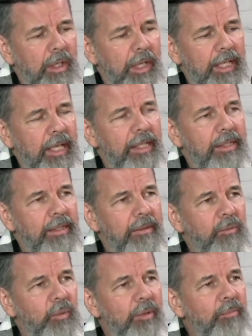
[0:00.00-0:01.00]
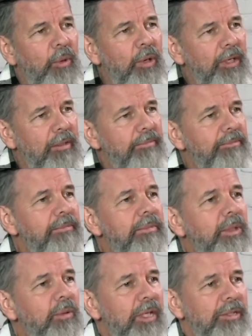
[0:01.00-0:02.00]
Well, I got one more
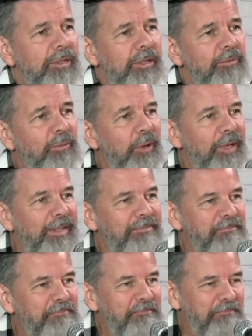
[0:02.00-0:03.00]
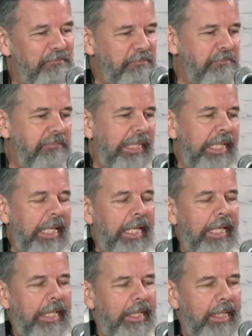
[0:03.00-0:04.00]
question for you.
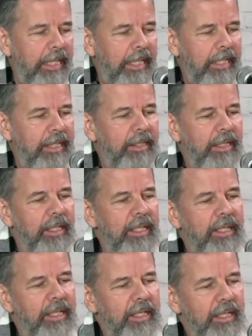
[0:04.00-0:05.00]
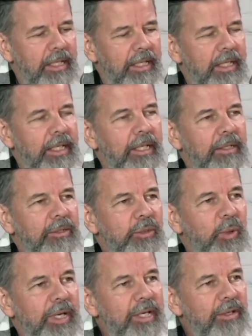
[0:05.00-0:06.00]
And,
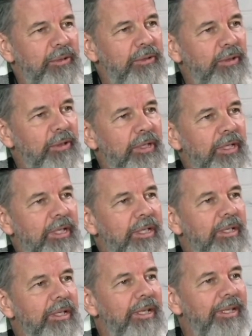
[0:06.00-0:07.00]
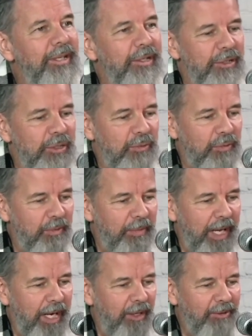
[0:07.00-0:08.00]
20 or 30 years
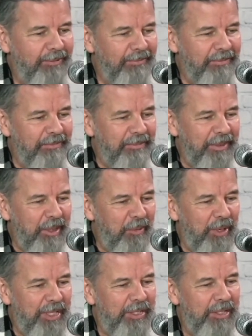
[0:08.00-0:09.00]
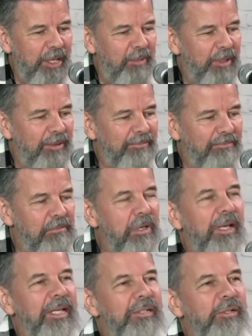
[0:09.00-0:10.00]
from now, when someone
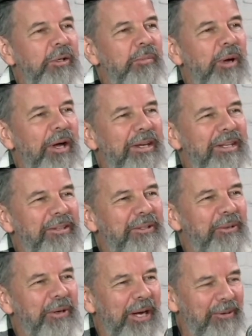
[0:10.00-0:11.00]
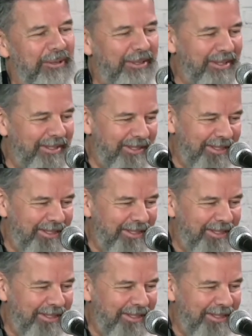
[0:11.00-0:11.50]
lays your body in the ground